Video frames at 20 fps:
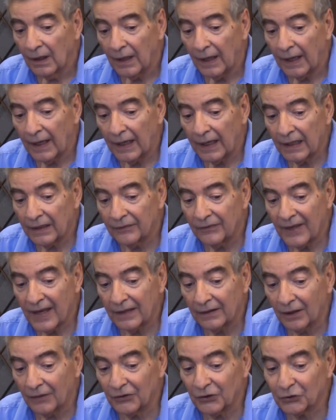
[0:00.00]
And
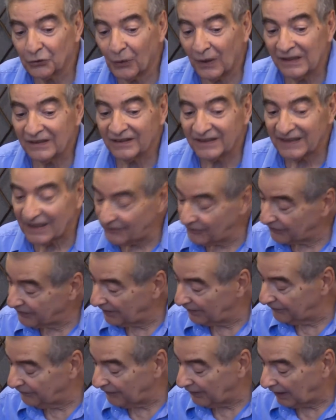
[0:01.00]
then on the 27th
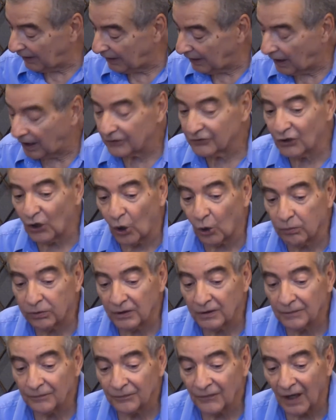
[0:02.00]
of
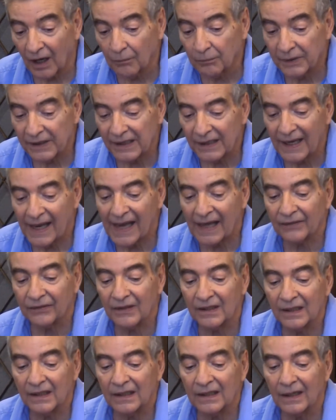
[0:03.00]
October, I'll be
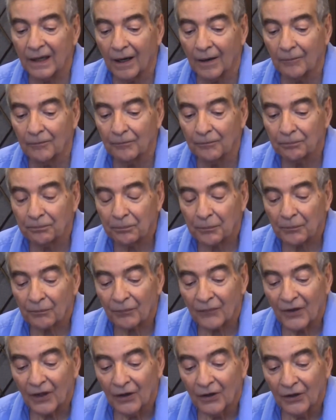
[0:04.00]
at the
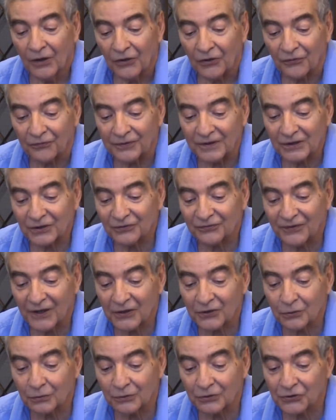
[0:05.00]
First
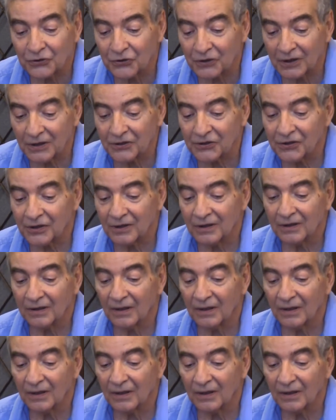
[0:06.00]
Federal Church